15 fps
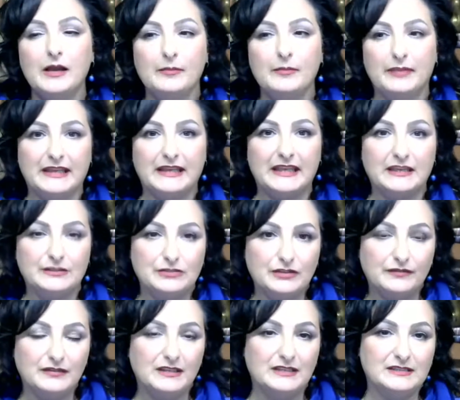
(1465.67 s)
But each
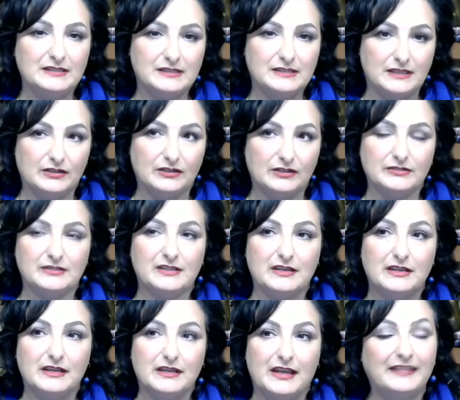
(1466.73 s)
of these skills,
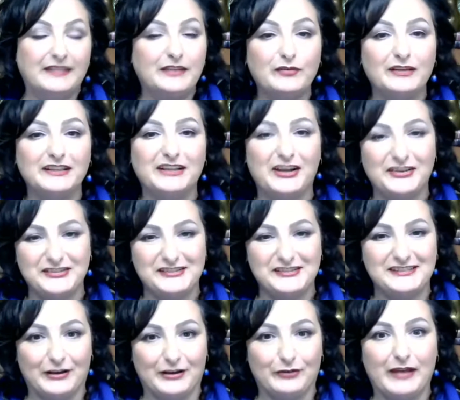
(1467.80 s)
and they really are a
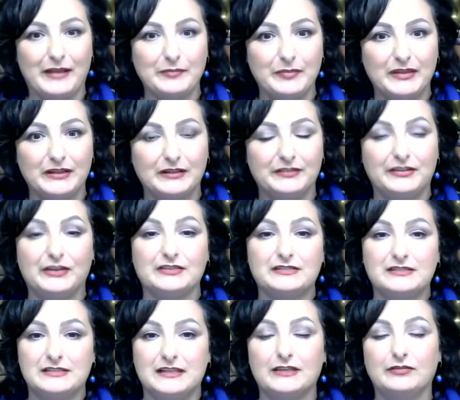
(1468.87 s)
skill, right, Bill? They're a
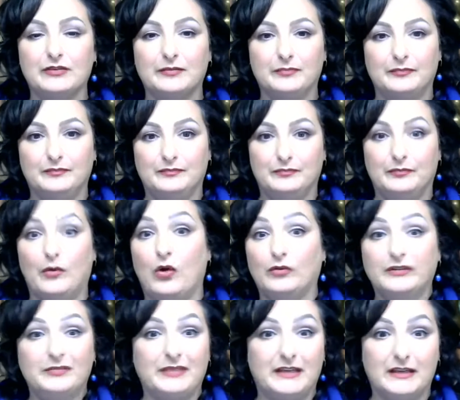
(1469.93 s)
secret
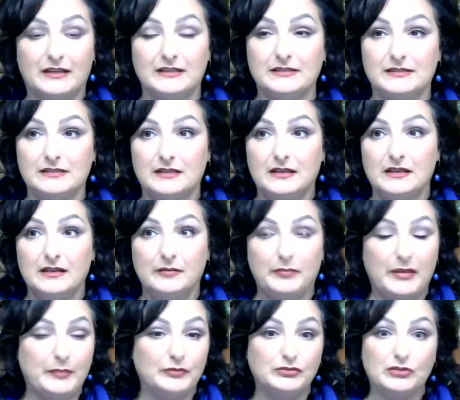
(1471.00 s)
only because
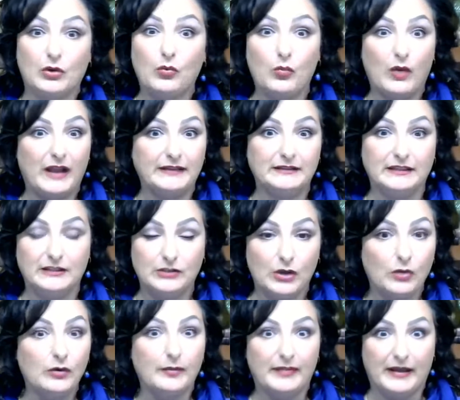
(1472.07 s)
people don't widely
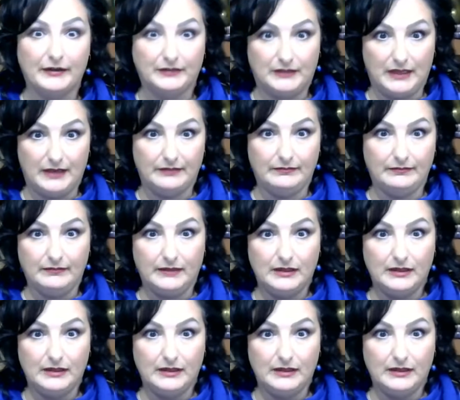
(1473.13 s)
know about them.